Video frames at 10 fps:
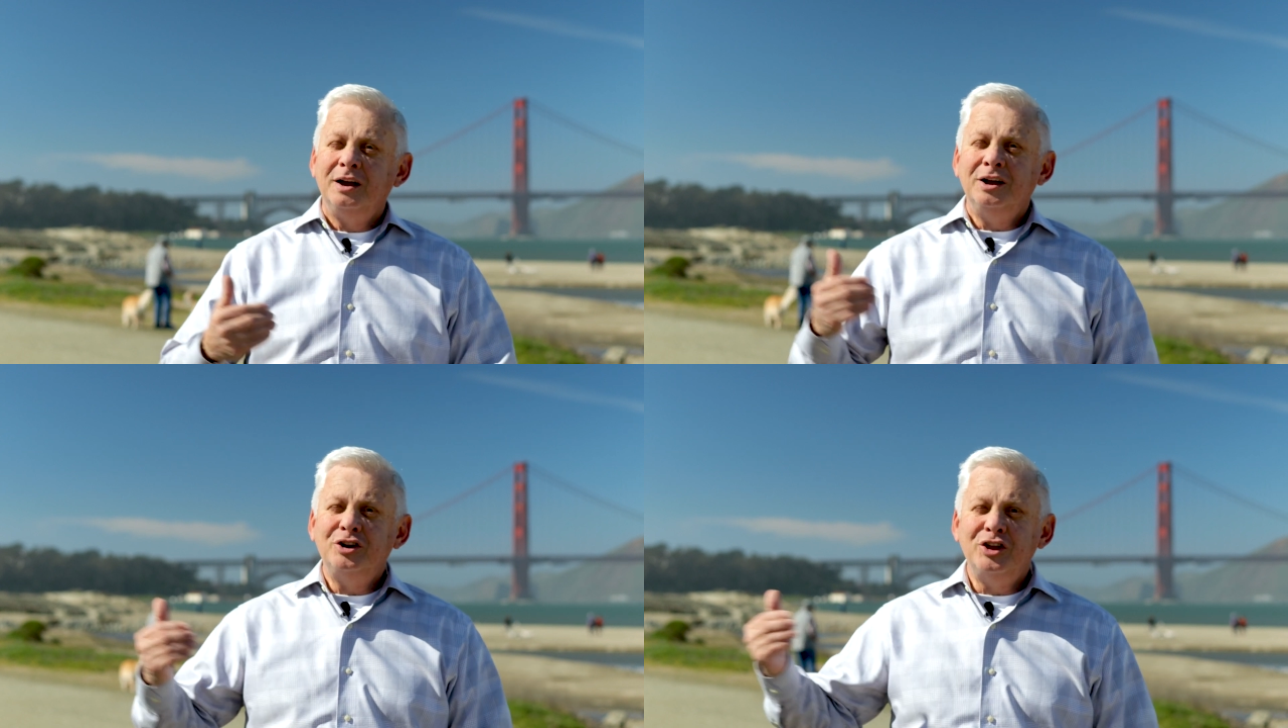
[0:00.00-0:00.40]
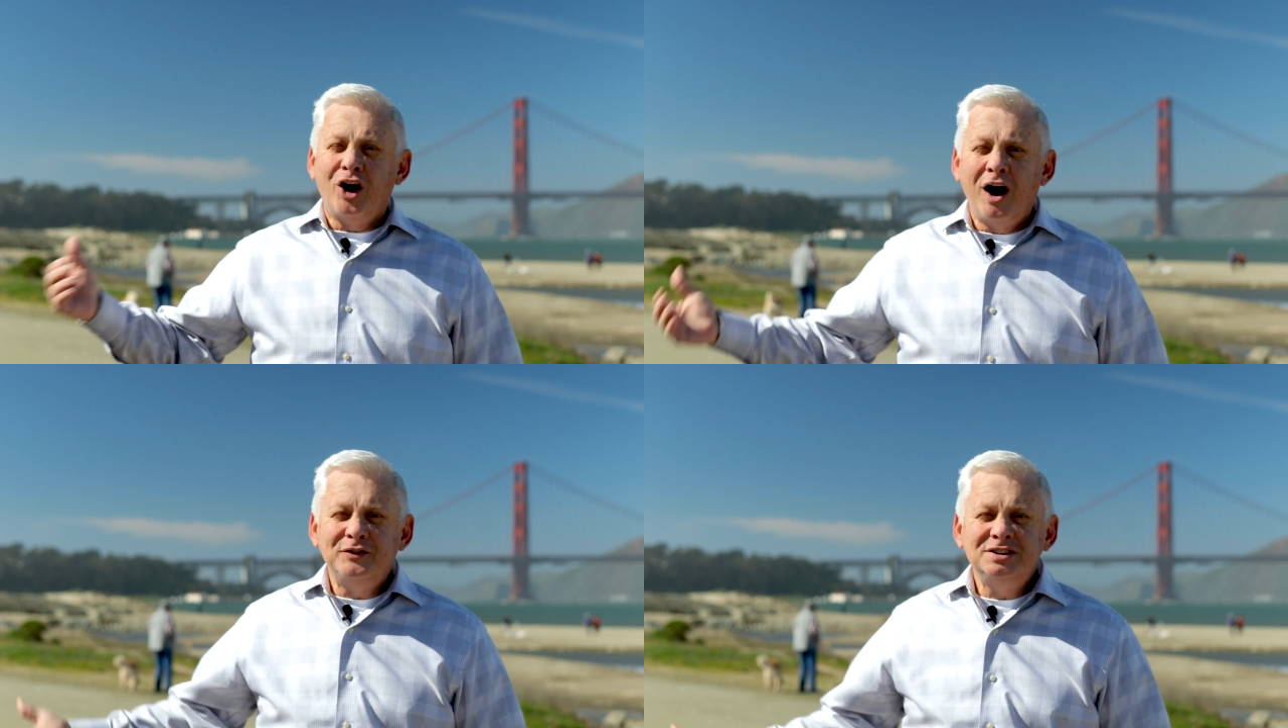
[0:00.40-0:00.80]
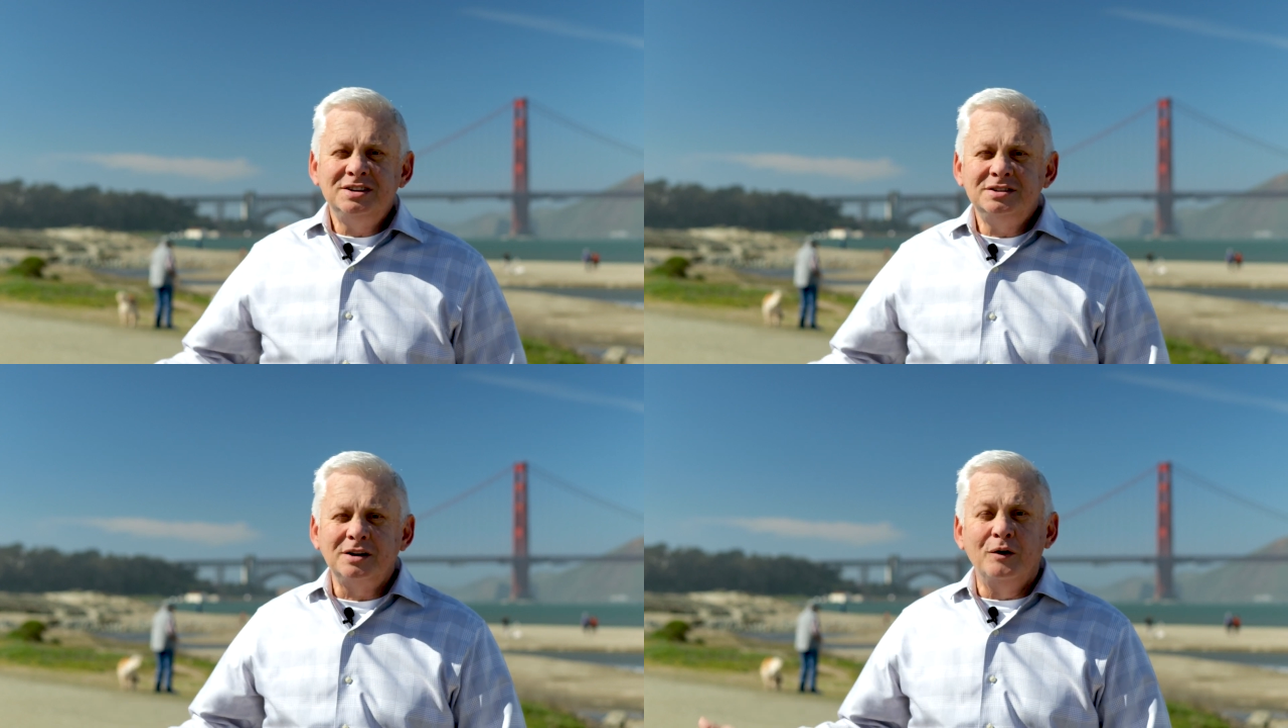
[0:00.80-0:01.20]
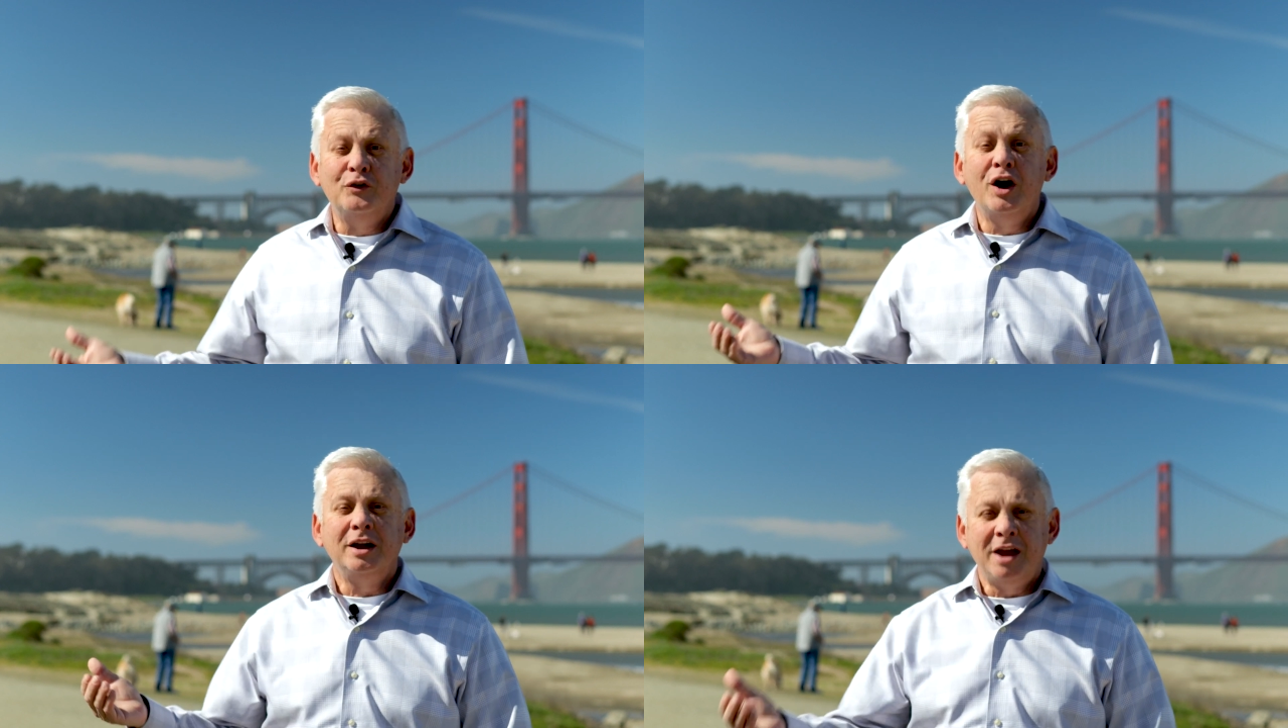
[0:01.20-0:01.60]
into the offices
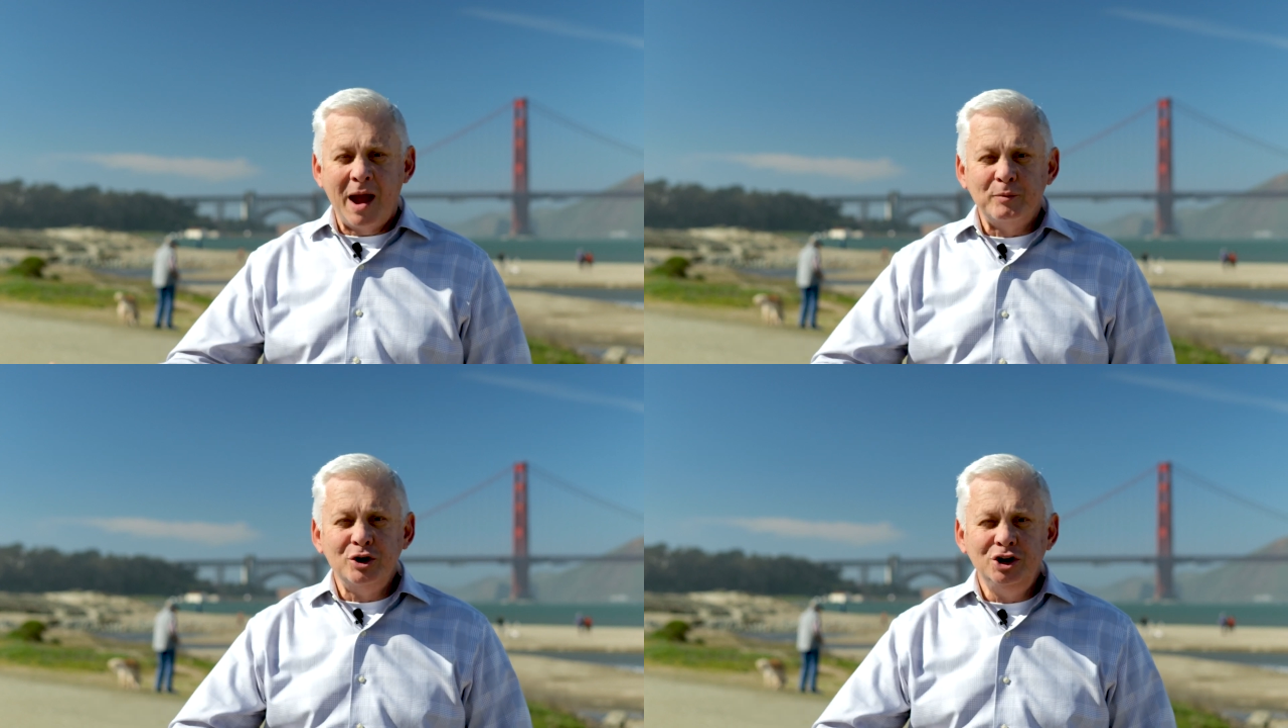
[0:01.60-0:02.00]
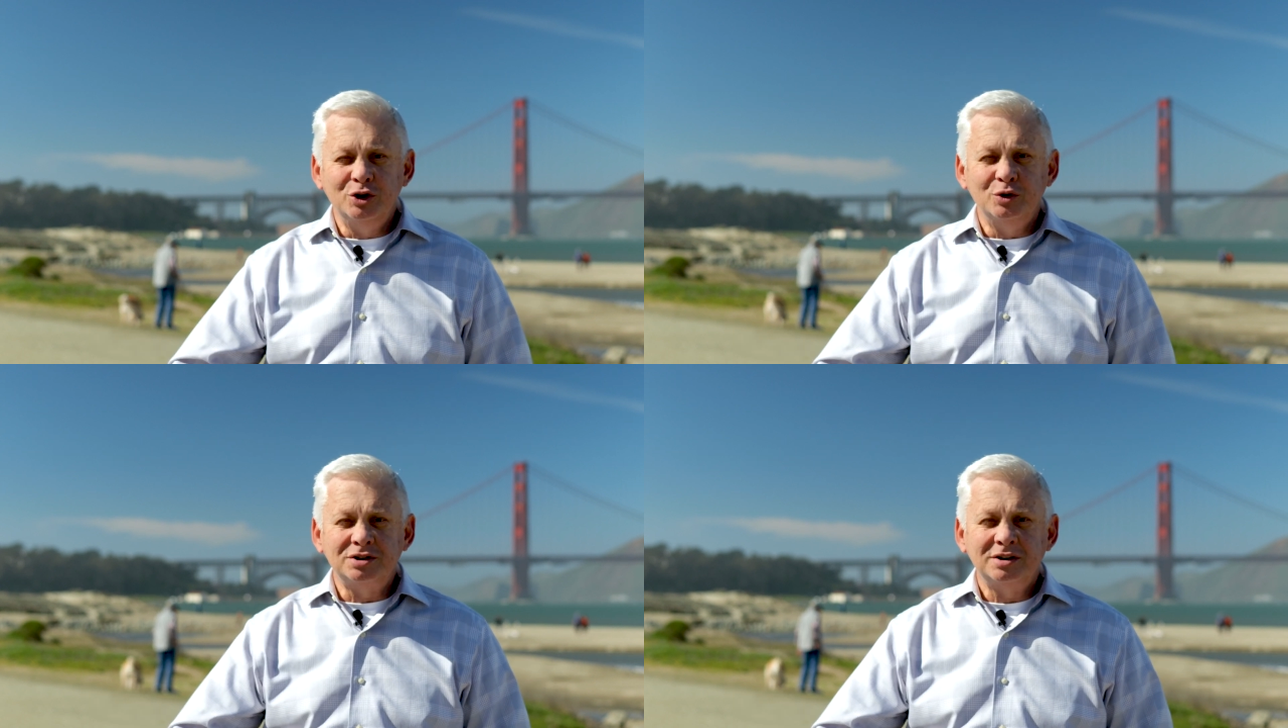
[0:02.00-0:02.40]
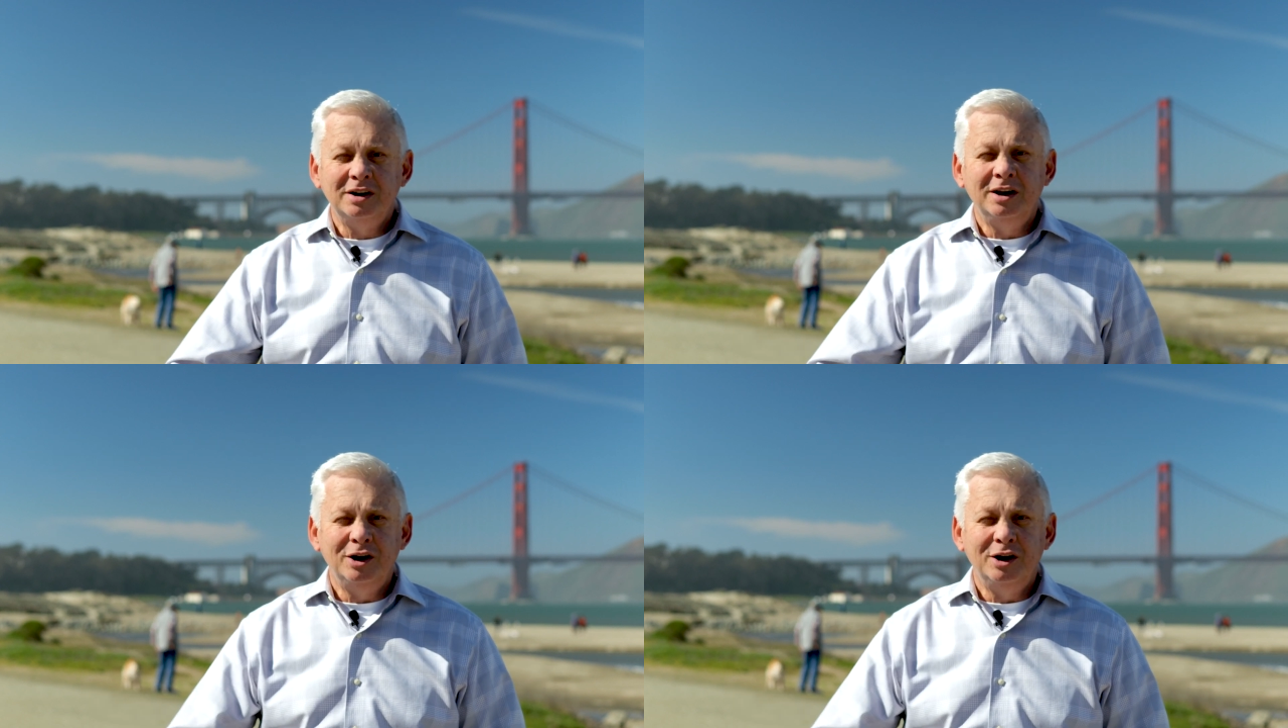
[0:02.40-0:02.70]
of Cameron Hughes